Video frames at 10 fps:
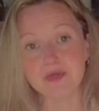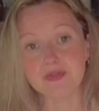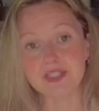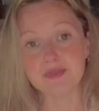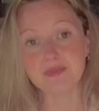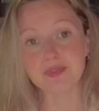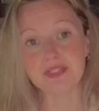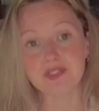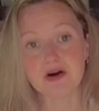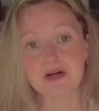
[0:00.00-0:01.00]
to be
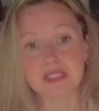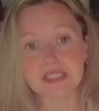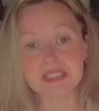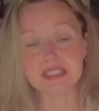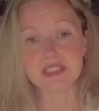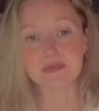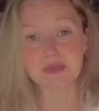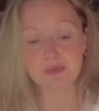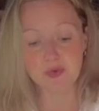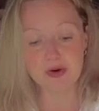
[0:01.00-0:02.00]
talking a little bit
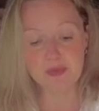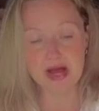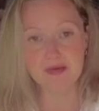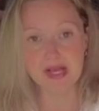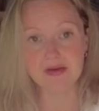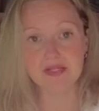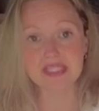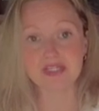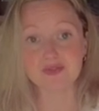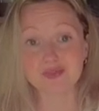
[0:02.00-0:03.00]
more about how to
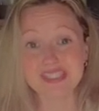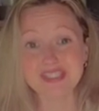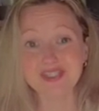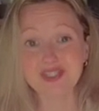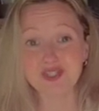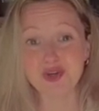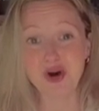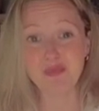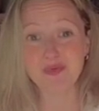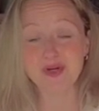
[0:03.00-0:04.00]
get really
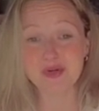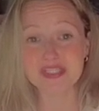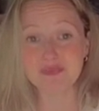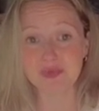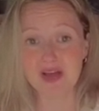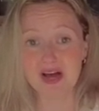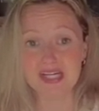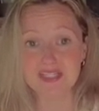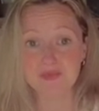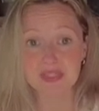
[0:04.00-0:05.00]
sharp, crisp
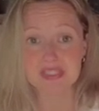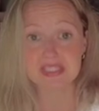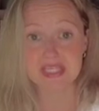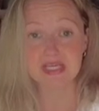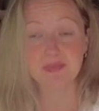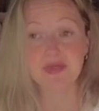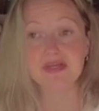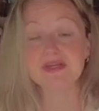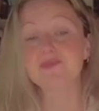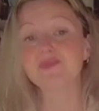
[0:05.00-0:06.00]
lines with this tape,
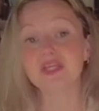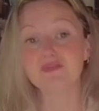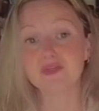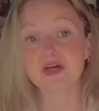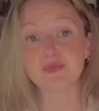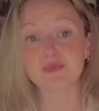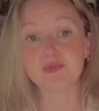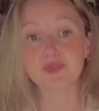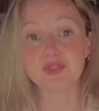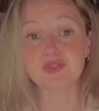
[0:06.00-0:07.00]
even on
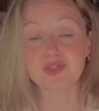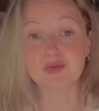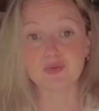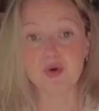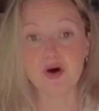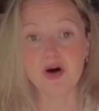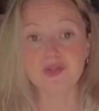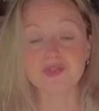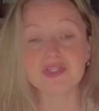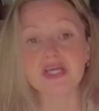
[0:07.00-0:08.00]
Bermuda stone
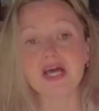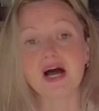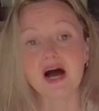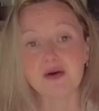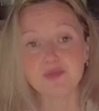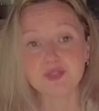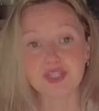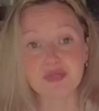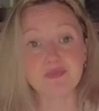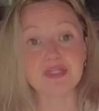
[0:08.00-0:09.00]
walls, um, which
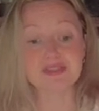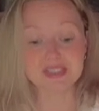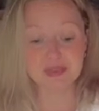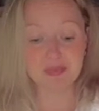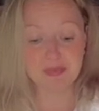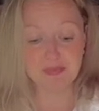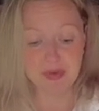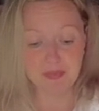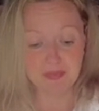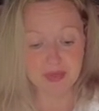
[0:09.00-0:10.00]
can be a little bit
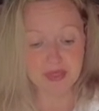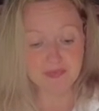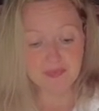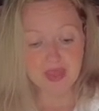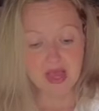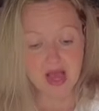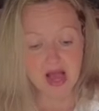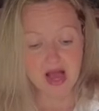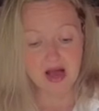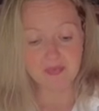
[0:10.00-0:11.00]
bumpy.
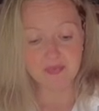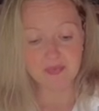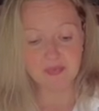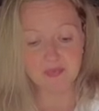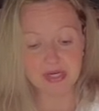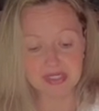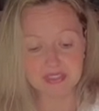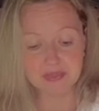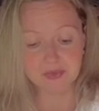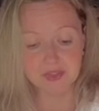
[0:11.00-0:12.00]
Um, but
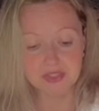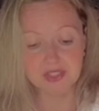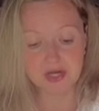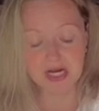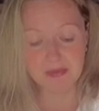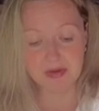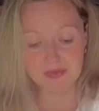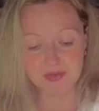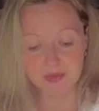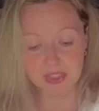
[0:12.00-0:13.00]
we're just going to talk about
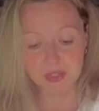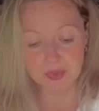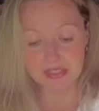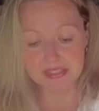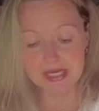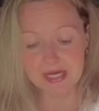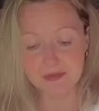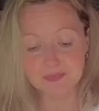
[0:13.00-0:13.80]
this really quickly now.